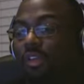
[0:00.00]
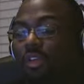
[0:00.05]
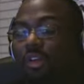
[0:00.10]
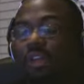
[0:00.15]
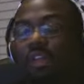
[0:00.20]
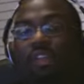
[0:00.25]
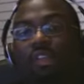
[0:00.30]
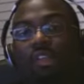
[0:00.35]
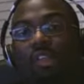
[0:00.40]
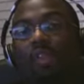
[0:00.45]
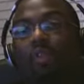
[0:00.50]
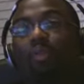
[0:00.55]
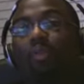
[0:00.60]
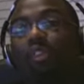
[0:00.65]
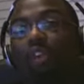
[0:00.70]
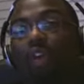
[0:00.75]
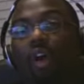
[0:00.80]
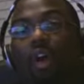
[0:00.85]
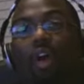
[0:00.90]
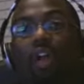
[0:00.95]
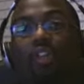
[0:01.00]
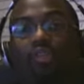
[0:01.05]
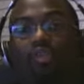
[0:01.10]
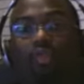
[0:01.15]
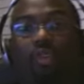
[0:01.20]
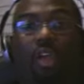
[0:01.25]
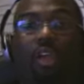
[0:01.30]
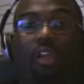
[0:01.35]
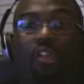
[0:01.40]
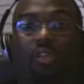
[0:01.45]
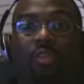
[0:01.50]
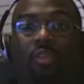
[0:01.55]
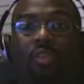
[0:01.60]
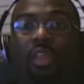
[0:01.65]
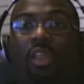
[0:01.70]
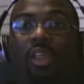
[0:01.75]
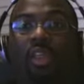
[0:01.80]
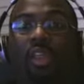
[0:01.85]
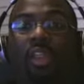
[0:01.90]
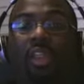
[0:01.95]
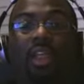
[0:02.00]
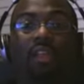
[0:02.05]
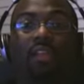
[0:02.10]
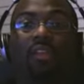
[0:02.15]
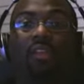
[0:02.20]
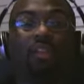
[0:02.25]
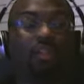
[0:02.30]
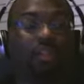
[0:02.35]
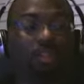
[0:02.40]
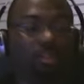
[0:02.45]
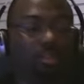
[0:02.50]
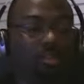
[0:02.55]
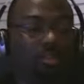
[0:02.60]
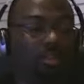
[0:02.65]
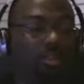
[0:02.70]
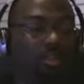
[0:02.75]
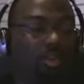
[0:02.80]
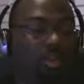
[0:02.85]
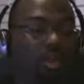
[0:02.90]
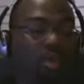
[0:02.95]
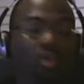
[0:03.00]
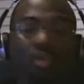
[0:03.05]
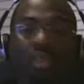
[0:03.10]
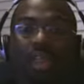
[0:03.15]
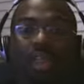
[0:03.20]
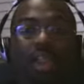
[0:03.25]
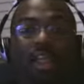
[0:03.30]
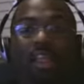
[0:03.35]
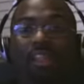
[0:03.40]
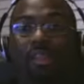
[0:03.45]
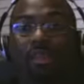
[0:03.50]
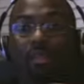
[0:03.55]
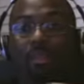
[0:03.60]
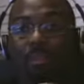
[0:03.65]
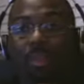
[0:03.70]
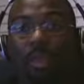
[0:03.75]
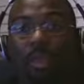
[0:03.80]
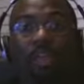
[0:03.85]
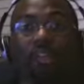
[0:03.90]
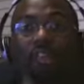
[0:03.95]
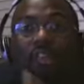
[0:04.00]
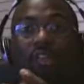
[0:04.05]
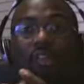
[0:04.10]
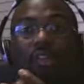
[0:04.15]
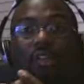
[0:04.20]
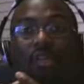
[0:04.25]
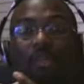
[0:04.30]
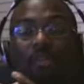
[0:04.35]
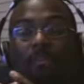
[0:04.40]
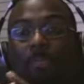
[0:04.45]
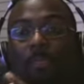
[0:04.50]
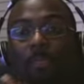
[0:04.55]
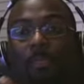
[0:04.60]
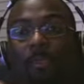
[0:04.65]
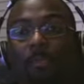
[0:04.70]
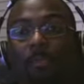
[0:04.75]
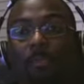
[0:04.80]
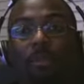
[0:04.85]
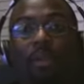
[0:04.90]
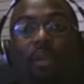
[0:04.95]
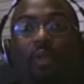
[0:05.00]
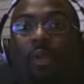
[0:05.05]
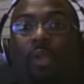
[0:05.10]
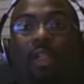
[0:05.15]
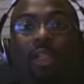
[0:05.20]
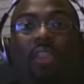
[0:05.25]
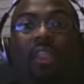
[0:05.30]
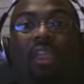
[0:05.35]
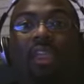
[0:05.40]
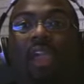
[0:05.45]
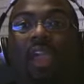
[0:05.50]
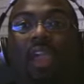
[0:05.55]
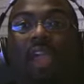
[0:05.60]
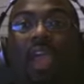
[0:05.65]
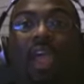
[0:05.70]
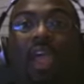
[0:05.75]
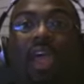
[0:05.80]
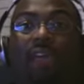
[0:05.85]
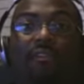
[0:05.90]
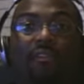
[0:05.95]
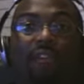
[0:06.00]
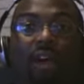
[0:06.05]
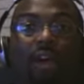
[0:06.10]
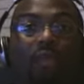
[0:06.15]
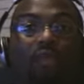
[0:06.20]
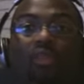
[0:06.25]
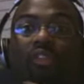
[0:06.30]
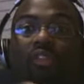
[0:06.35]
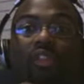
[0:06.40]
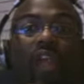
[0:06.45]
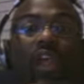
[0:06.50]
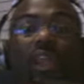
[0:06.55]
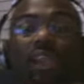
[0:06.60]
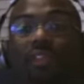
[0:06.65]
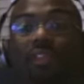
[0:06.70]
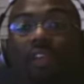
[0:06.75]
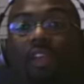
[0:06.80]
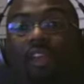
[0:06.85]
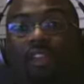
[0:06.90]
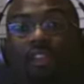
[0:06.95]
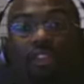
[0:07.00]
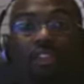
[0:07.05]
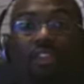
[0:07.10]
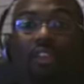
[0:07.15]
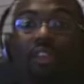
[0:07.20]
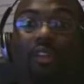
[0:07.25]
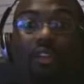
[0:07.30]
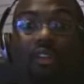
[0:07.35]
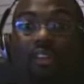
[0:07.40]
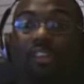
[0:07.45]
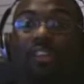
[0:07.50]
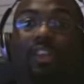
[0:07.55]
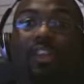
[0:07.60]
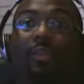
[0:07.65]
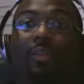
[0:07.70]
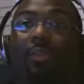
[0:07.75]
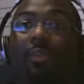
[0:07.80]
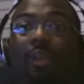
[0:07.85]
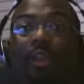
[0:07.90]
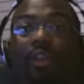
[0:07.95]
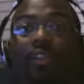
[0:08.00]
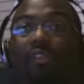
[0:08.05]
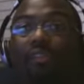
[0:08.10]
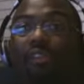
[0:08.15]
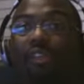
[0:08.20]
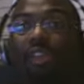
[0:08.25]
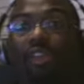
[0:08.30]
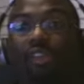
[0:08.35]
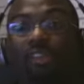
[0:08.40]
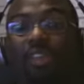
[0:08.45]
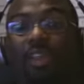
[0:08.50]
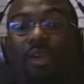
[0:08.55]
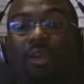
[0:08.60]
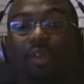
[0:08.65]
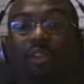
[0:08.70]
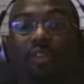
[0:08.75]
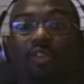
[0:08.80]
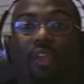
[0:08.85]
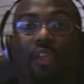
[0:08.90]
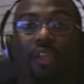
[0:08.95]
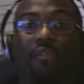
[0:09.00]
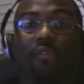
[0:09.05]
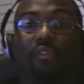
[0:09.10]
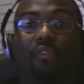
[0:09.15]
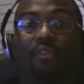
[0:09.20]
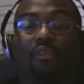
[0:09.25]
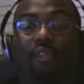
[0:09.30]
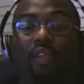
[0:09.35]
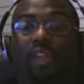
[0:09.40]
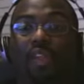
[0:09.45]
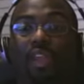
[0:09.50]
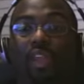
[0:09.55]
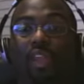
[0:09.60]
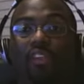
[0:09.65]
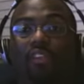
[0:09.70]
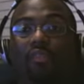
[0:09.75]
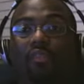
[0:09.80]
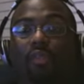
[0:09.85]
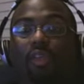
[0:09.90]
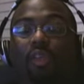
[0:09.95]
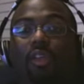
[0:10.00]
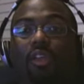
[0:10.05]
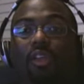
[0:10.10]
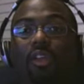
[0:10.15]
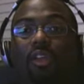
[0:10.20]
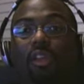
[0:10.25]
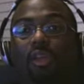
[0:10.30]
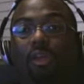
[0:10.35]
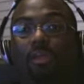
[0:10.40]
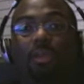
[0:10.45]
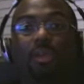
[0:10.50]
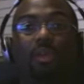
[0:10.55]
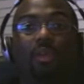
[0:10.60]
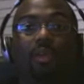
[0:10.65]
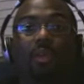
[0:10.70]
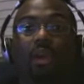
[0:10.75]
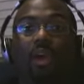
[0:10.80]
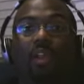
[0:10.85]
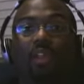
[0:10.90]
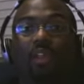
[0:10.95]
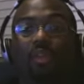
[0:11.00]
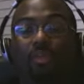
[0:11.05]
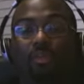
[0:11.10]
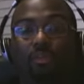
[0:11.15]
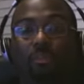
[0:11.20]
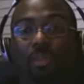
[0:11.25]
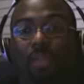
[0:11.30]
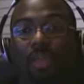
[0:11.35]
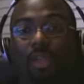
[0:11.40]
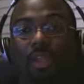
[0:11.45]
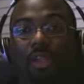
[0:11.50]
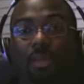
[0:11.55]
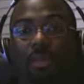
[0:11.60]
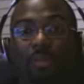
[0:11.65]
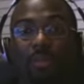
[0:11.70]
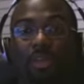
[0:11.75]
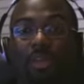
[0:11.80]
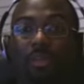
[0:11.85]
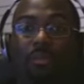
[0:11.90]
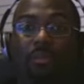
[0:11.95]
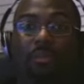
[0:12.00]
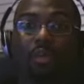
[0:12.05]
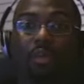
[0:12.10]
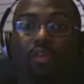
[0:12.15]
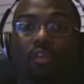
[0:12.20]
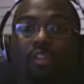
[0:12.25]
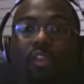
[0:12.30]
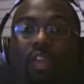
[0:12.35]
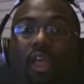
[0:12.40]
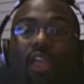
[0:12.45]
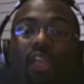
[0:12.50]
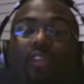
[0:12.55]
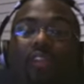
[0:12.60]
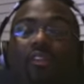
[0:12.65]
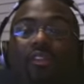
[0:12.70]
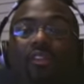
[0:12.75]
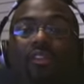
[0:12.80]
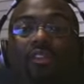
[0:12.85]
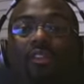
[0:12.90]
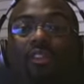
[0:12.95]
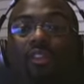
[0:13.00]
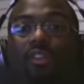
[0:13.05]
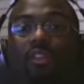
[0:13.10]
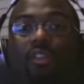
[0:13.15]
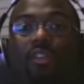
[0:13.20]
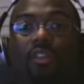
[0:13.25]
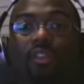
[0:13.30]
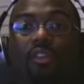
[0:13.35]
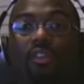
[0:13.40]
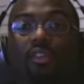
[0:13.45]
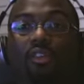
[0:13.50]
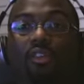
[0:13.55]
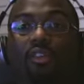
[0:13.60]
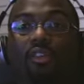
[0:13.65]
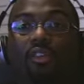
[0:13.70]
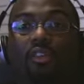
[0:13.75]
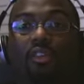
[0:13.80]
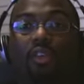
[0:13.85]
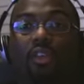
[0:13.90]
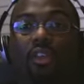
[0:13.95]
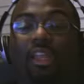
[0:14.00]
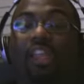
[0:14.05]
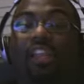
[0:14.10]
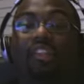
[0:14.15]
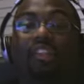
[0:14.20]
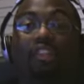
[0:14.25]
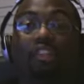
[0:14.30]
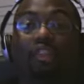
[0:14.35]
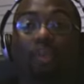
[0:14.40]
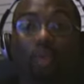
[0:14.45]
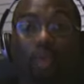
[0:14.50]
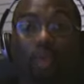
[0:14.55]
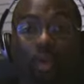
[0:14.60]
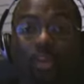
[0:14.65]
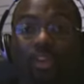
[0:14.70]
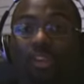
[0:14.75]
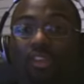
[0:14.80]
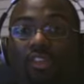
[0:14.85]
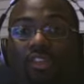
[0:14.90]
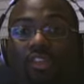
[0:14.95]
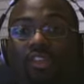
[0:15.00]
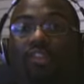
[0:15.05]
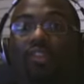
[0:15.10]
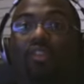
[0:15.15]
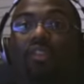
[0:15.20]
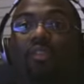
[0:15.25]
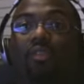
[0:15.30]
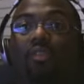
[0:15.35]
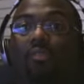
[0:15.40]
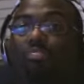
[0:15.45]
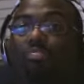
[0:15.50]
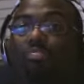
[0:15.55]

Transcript: continue his contract. So they let the best middleweight they have outside of Anderson Silva slip out of their fingers. Now he's fighting for free next week. Meanwhile, they're picking up Kimbo Slice. That's your decision.